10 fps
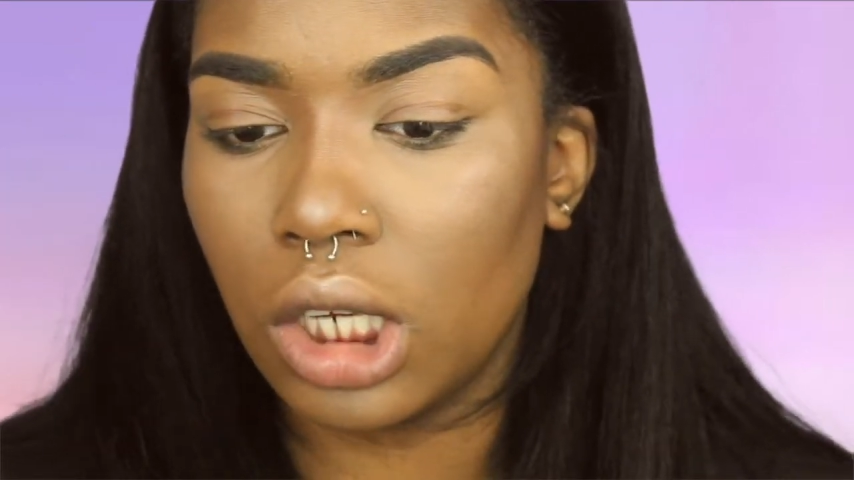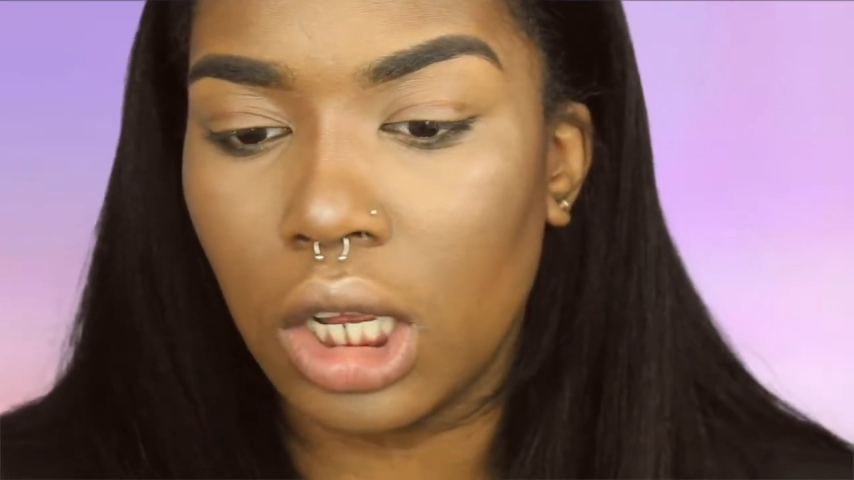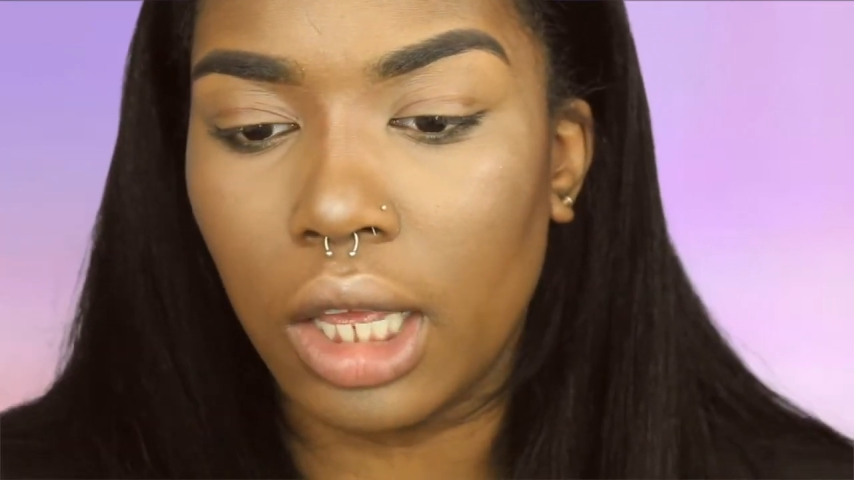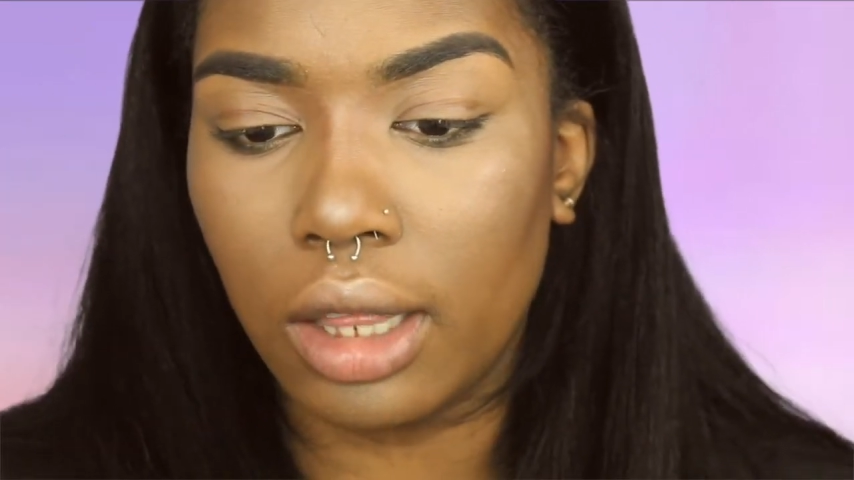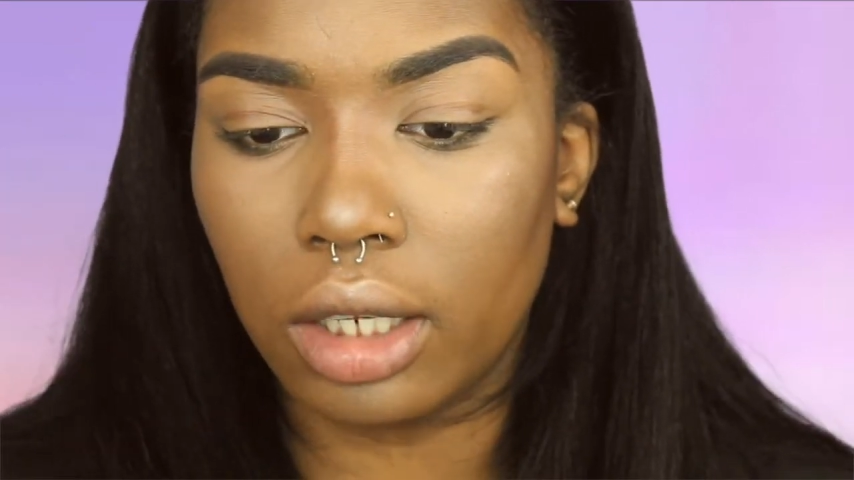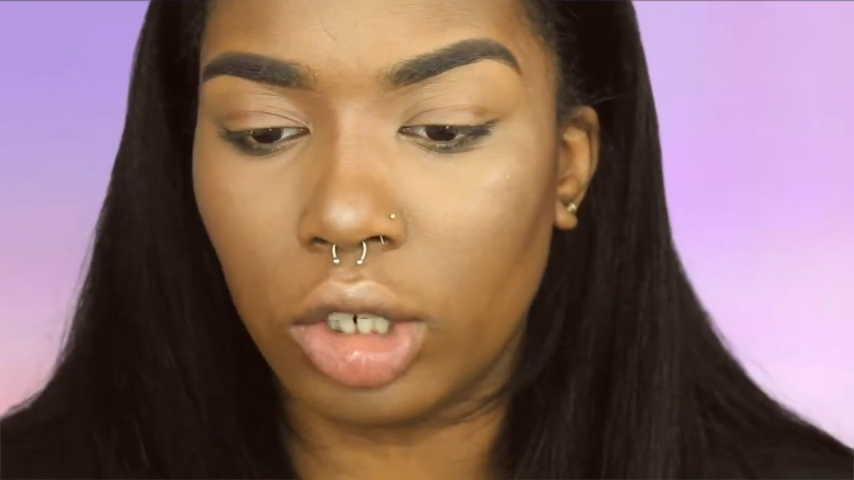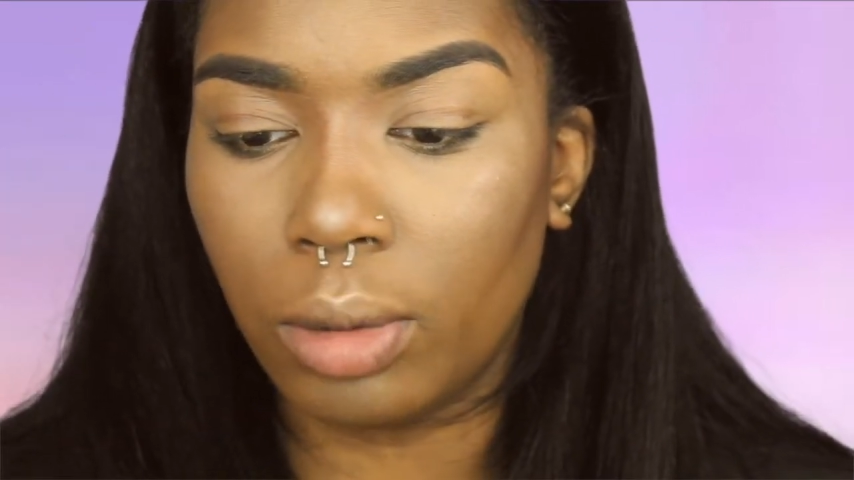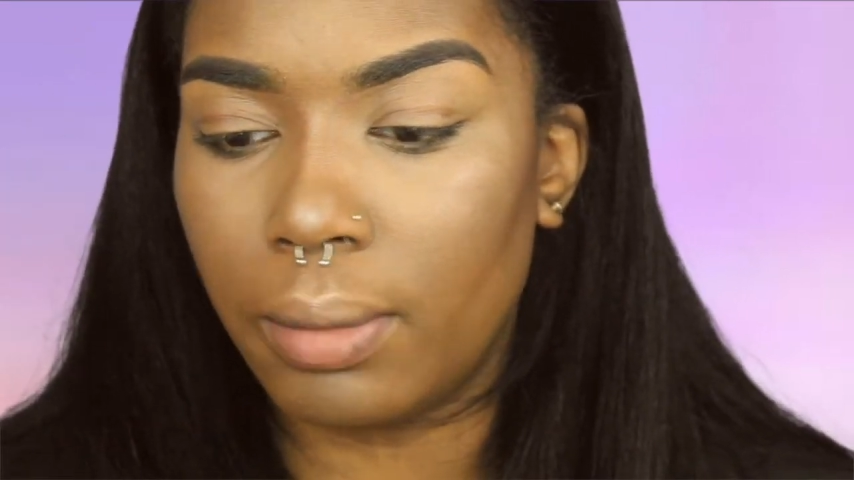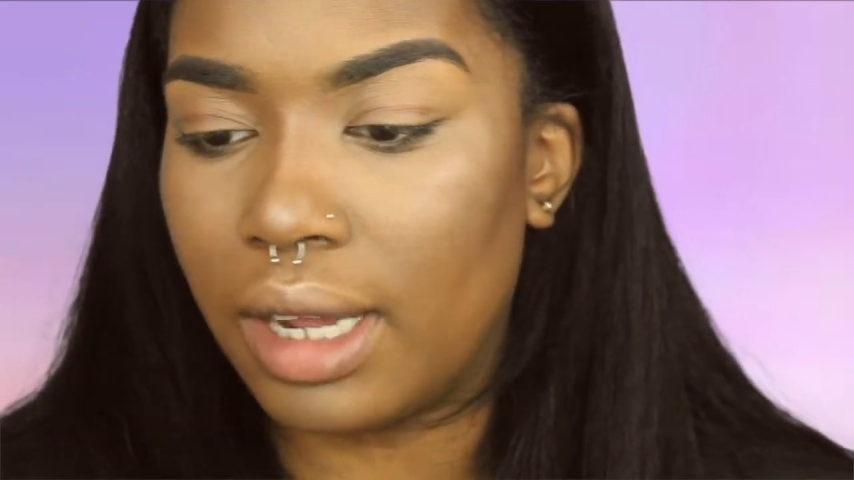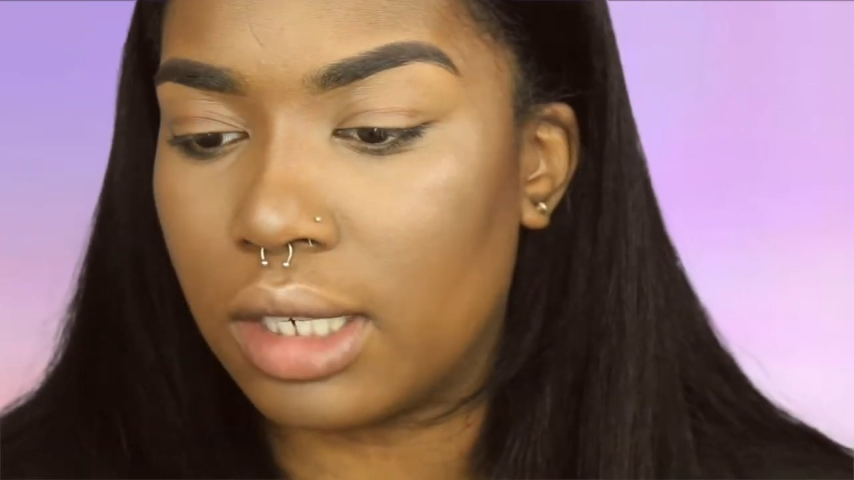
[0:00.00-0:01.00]
and then a little
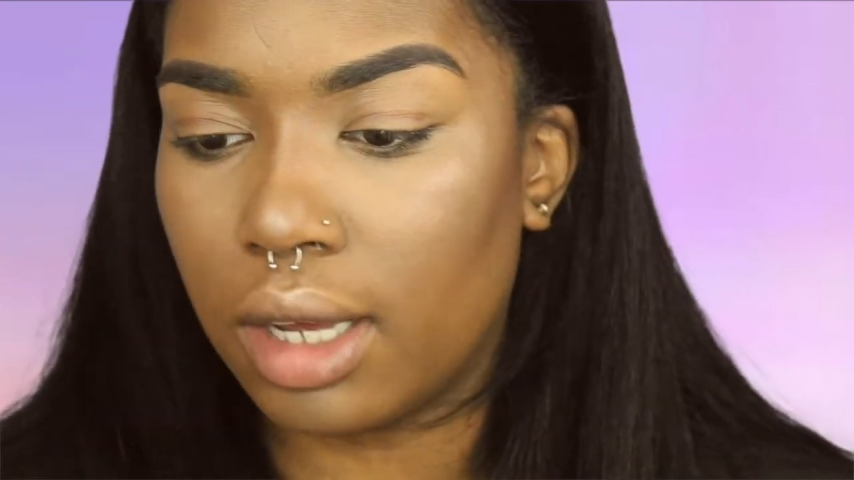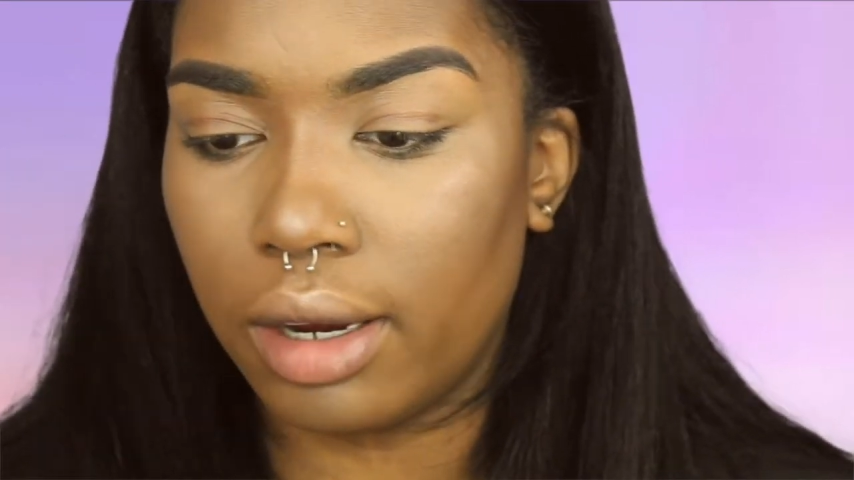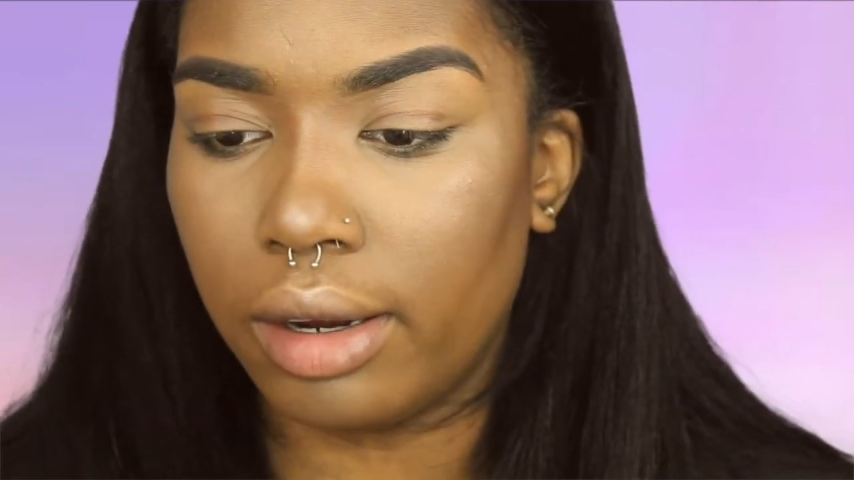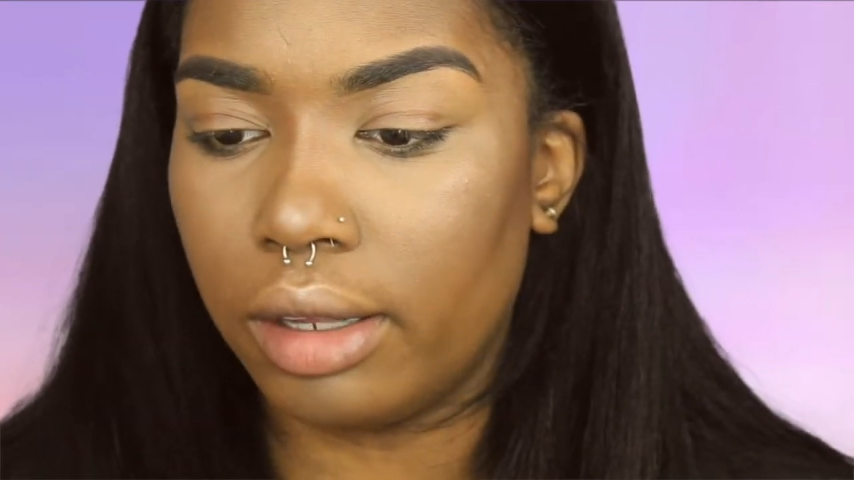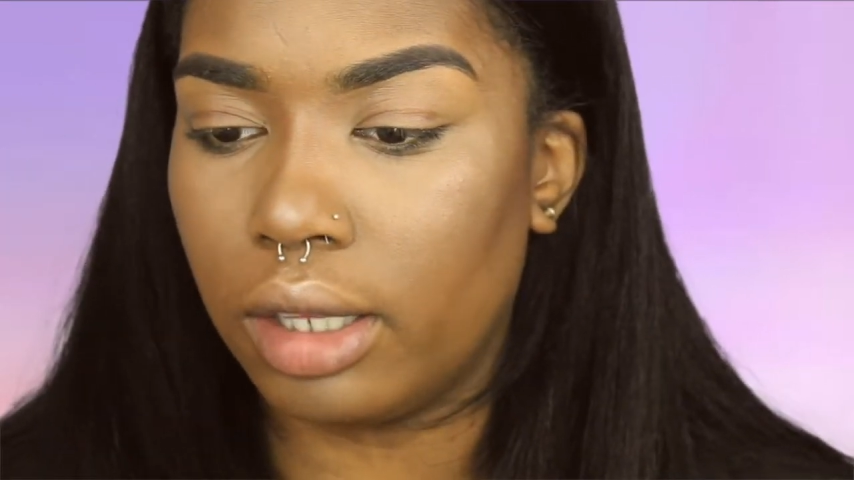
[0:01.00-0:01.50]
bit of mascara,